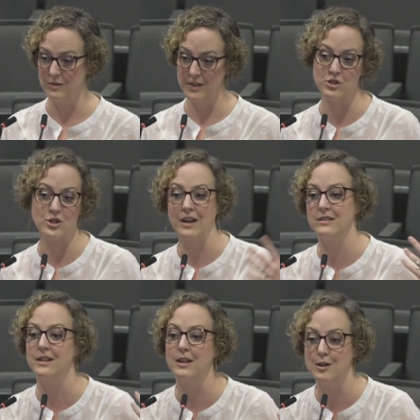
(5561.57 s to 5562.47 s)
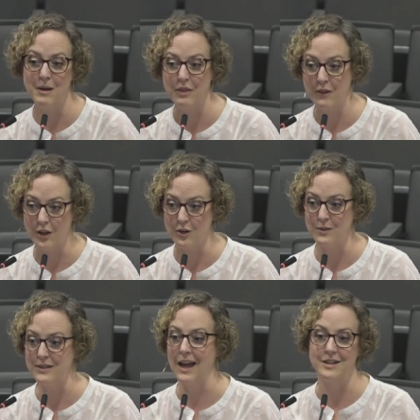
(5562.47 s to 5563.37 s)
contracted it a month
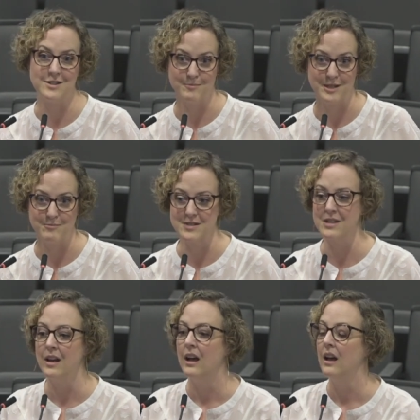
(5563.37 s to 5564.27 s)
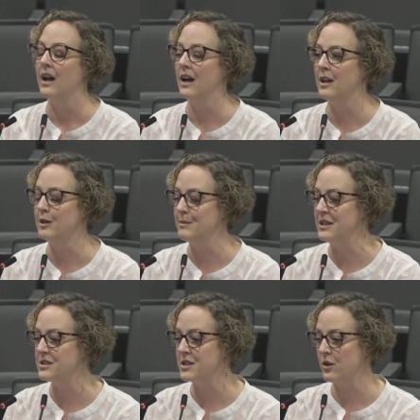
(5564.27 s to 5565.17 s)
ago and had symptoms.
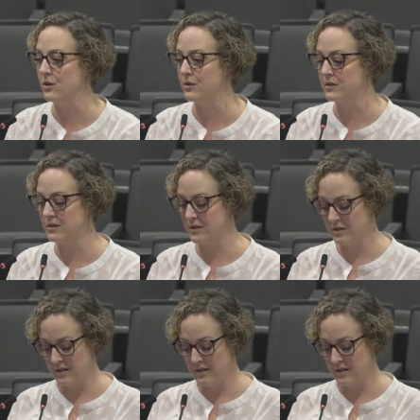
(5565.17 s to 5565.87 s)
And so